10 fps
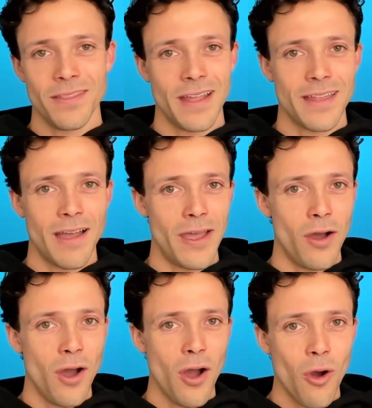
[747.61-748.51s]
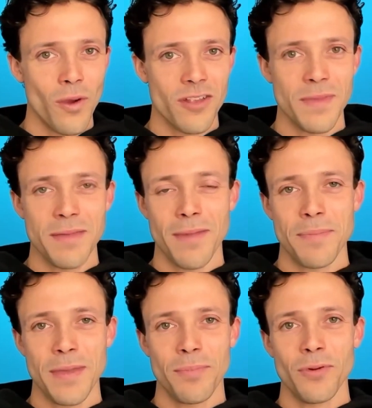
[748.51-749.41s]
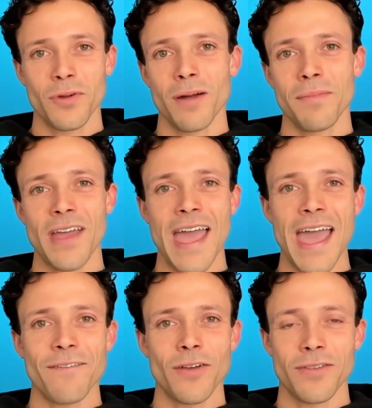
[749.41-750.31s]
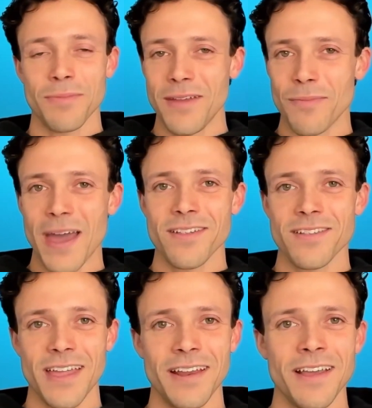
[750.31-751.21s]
That's how I always meet my people who come to me from out of state.